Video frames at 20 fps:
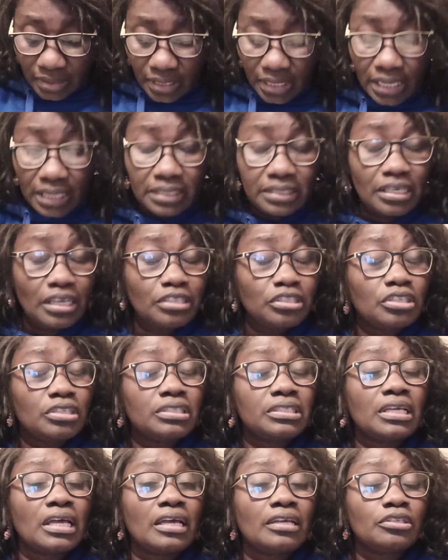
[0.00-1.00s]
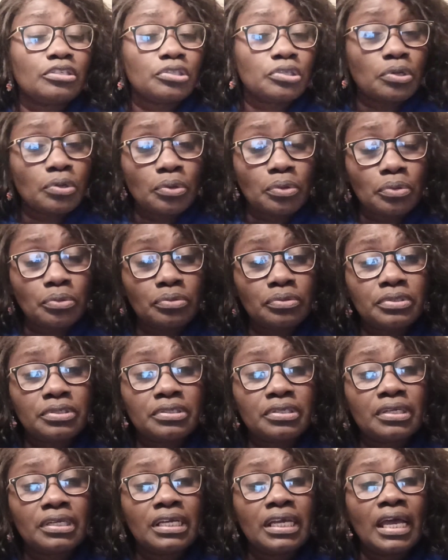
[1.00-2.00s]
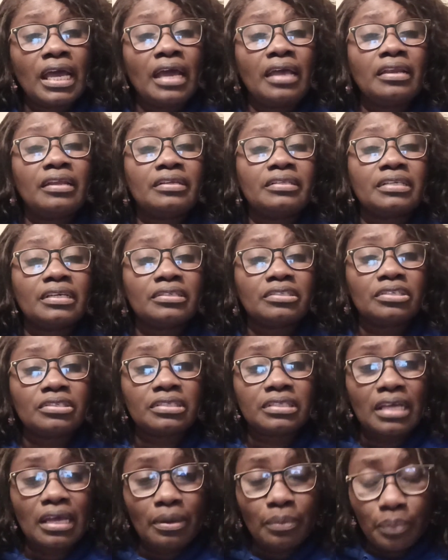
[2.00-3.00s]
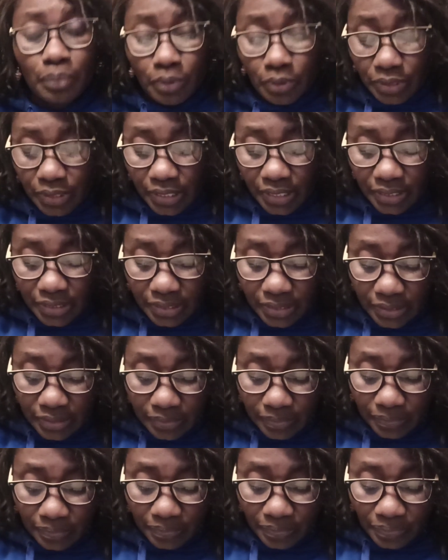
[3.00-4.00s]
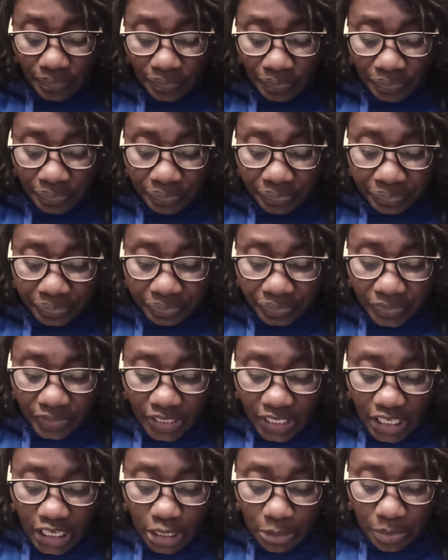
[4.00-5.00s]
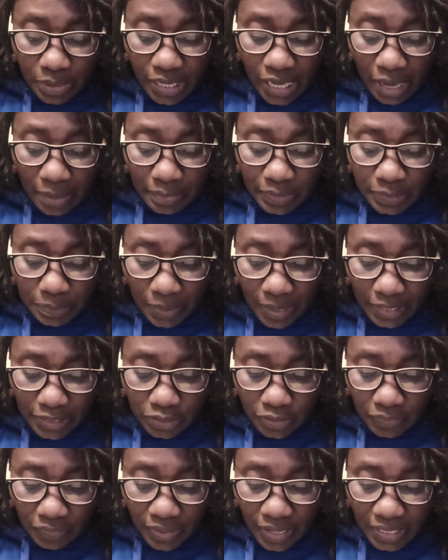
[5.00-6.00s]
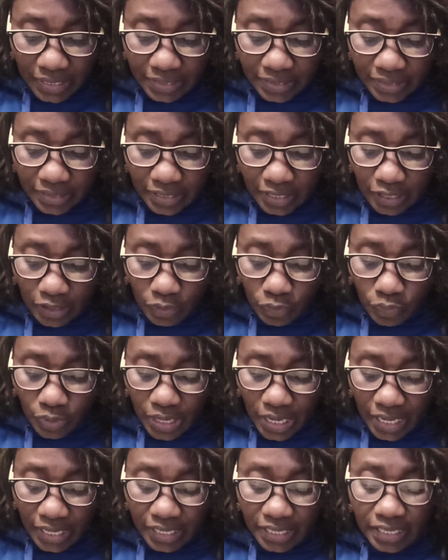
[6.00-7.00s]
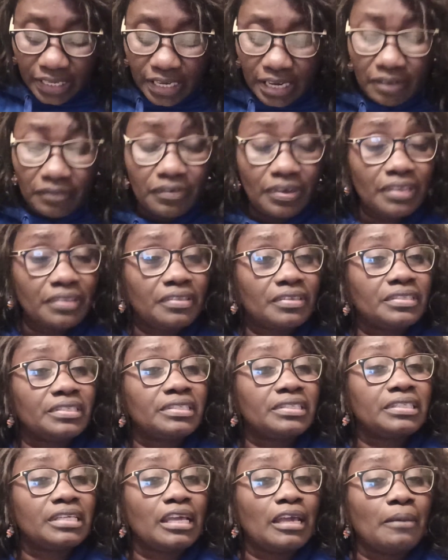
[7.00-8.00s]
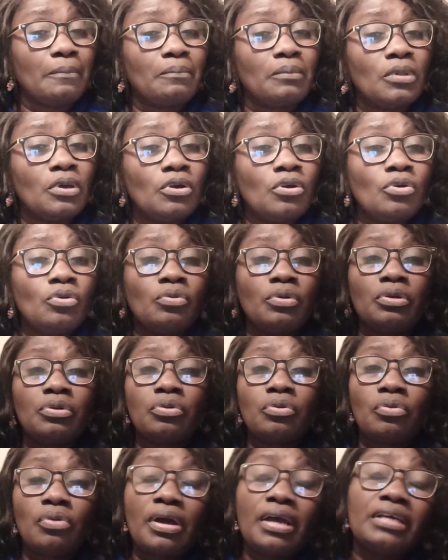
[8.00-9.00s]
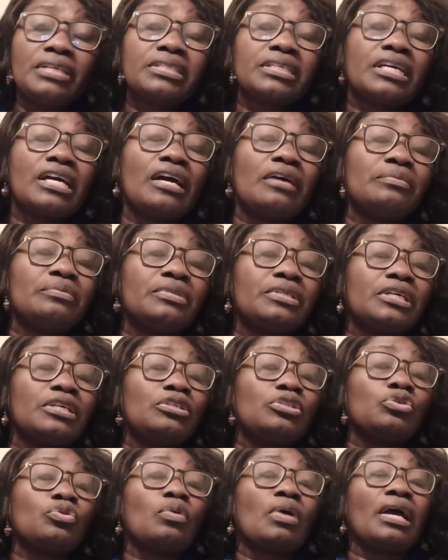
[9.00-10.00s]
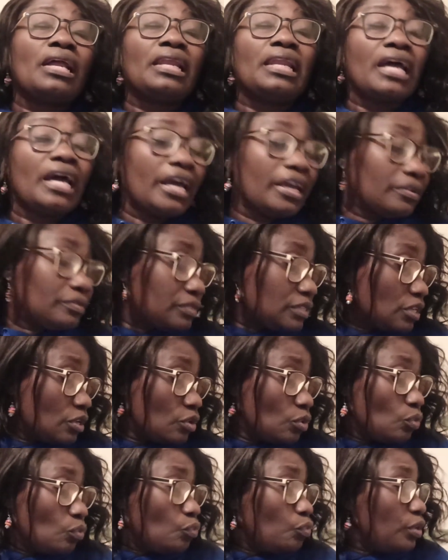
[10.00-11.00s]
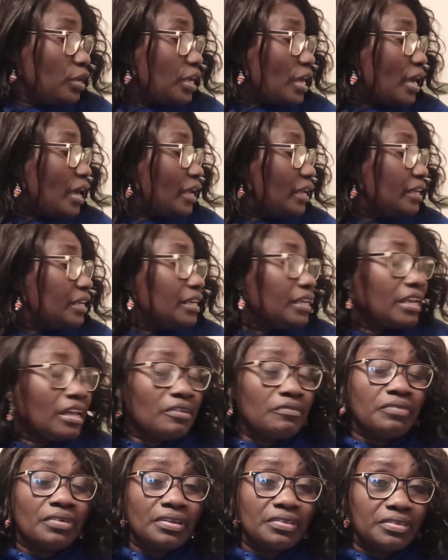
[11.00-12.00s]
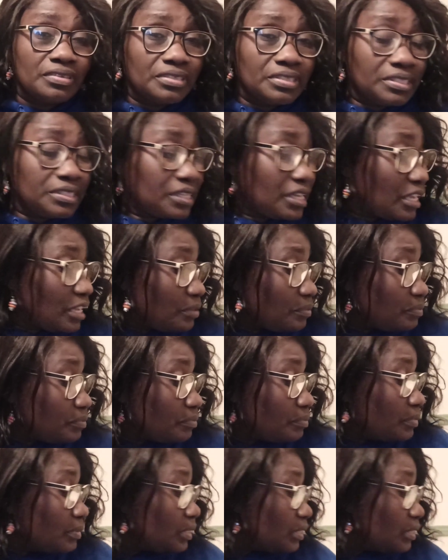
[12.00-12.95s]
it touches our souls, and it touches our bodies. He becomes part of us, and we are never the same. When Christ comes into our lives, we are never the same.